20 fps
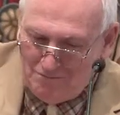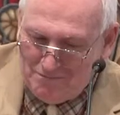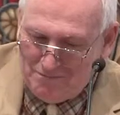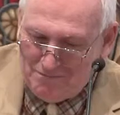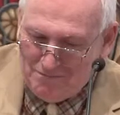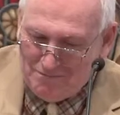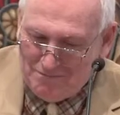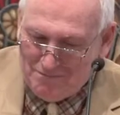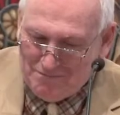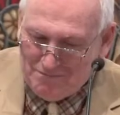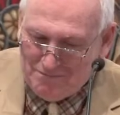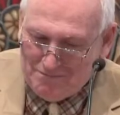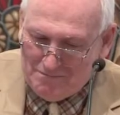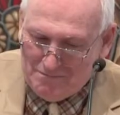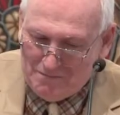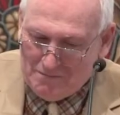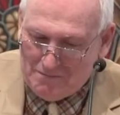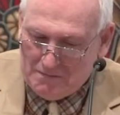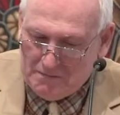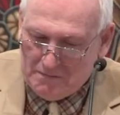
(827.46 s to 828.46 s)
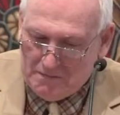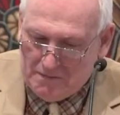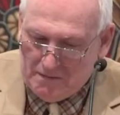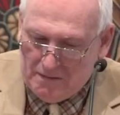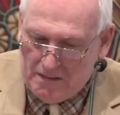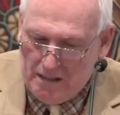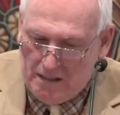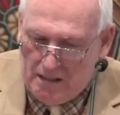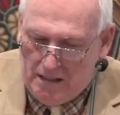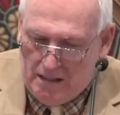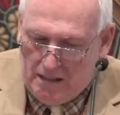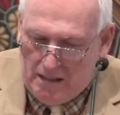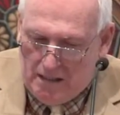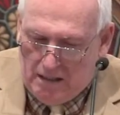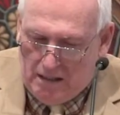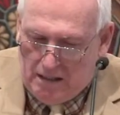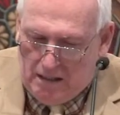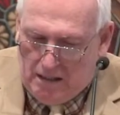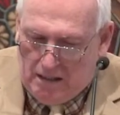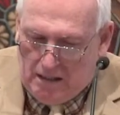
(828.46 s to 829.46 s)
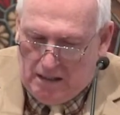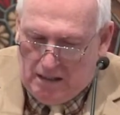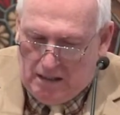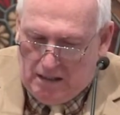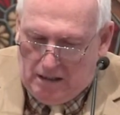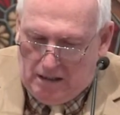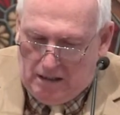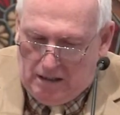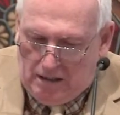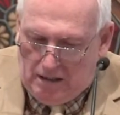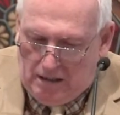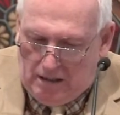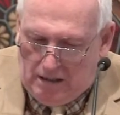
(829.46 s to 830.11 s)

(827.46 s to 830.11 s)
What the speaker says: No one is speaking in this clip.